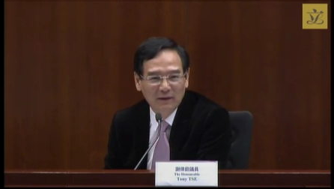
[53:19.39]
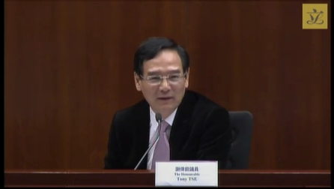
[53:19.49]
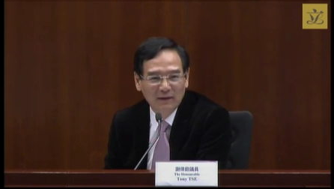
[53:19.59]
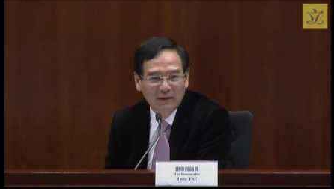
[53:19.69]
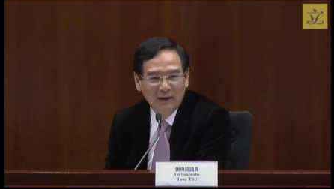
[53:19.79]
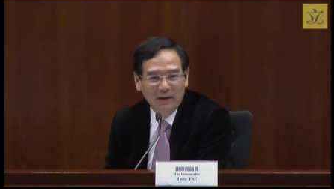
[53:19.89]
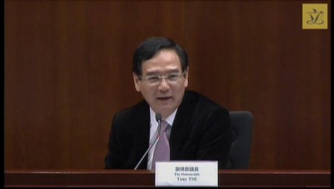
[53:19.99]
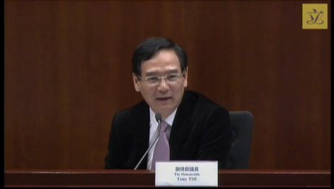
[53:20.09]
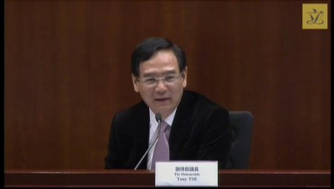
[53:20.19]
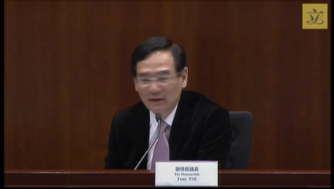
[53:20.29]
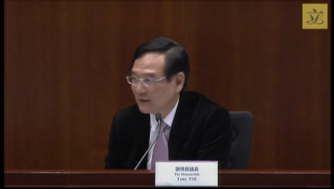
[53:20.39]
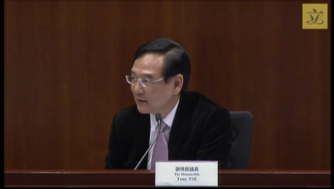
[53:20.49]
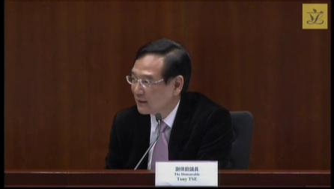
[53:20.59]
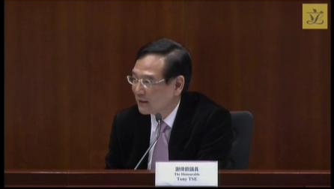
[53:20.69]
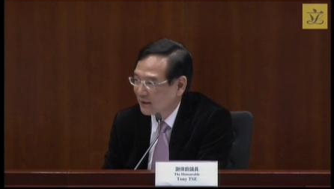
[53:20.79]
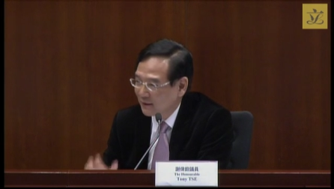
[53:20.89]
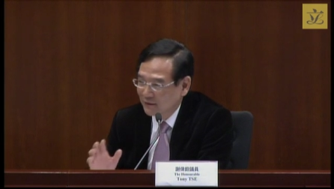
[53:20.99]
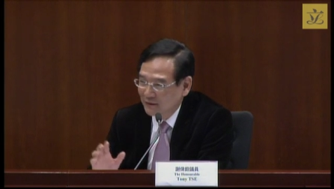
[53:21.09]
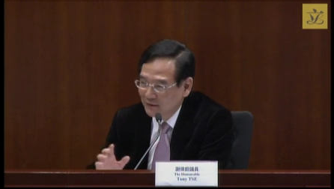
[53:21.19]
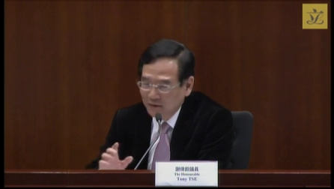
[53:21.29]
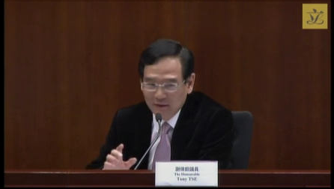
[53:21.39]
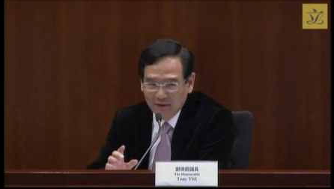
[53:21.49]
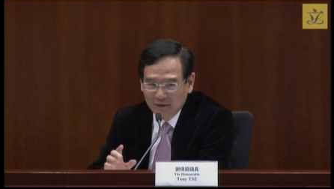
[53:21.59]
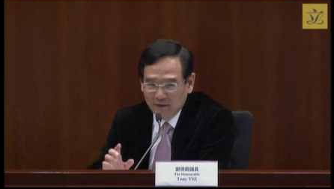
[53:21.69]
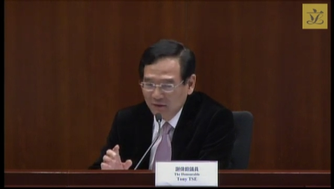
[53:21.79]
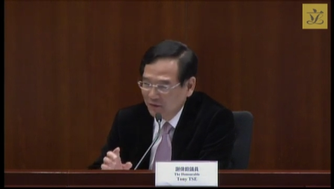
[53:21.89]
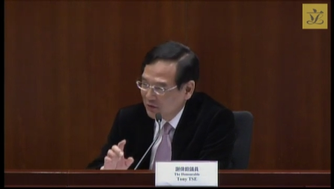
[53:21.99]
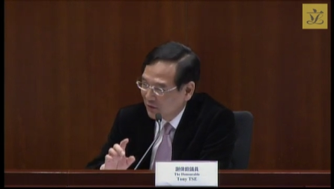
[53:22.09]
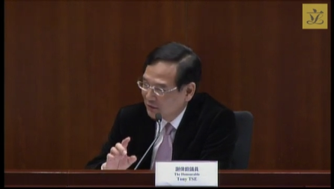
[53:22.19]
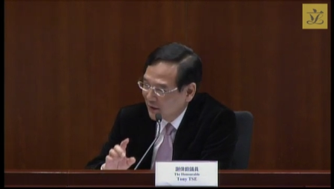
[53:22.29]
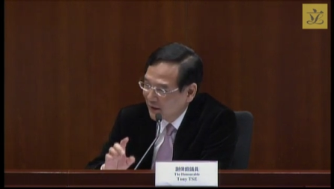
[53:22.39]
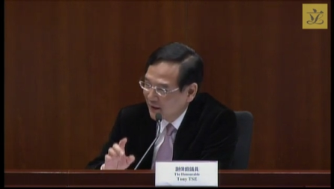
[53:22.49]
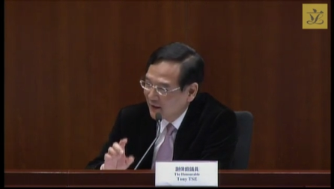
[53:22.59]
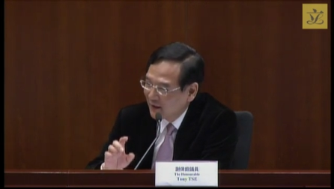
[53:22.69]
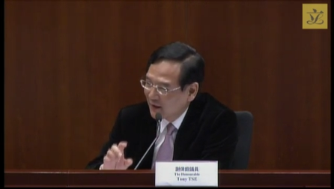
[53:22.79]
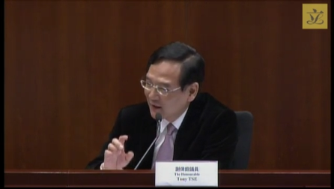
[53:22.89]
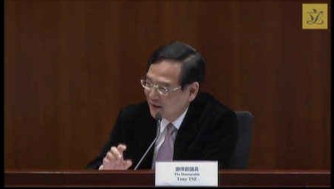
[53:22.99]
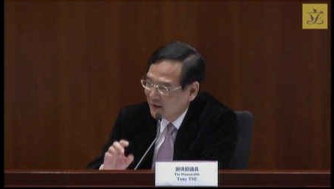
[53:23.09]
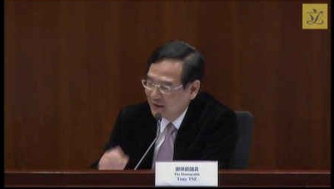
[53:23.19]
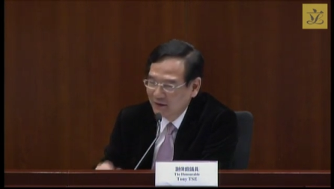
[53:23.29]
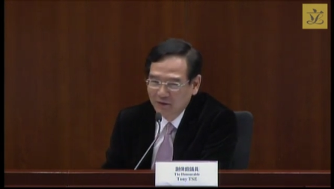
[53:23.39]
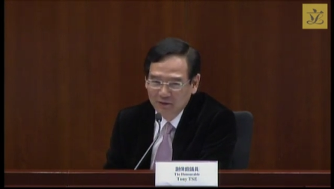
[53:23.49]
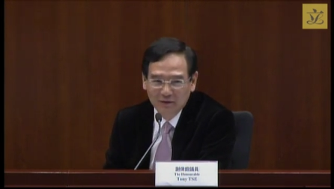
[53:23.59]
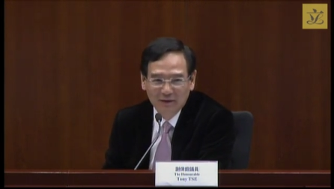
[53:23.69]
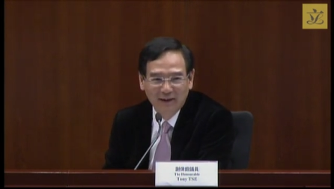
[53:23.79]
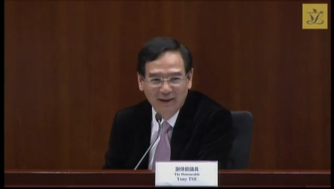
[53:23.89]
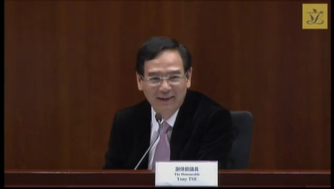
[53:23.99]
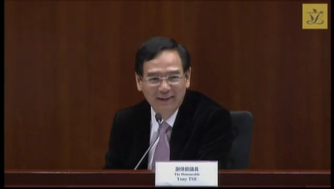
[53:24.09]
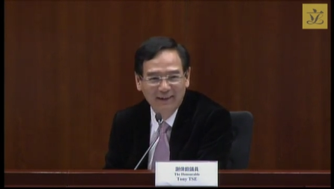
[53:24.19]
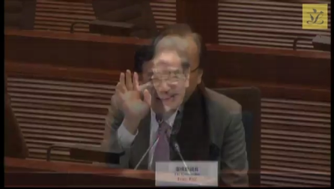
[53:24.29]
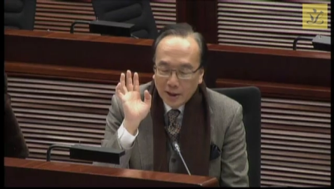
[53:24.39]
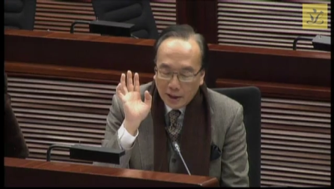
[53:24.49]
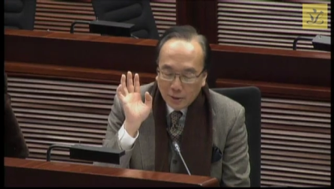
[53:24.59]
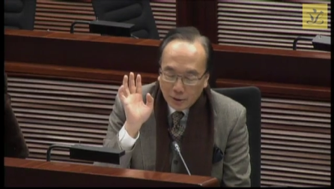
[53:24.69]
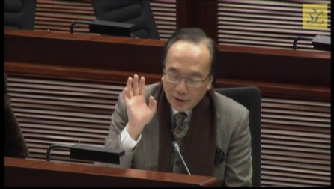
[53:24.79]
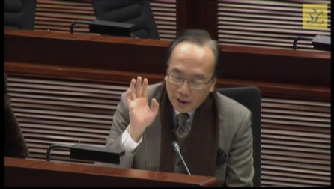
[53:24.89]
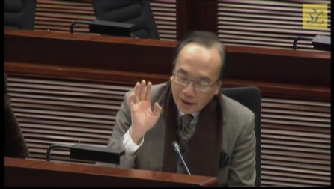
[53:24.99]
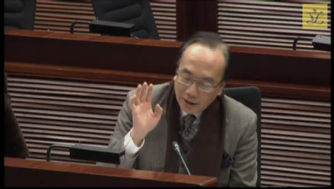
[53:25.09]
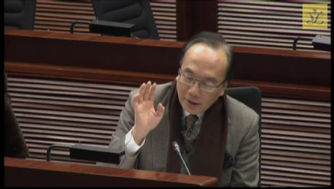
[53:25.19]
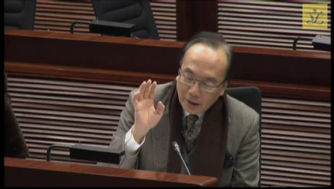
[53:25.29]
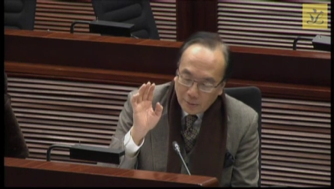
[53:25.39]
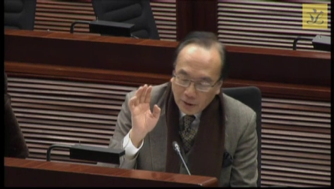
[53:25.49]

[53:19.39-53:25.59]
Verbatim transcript: And there are two uh, presumptions concerning each site. Yes, I understand.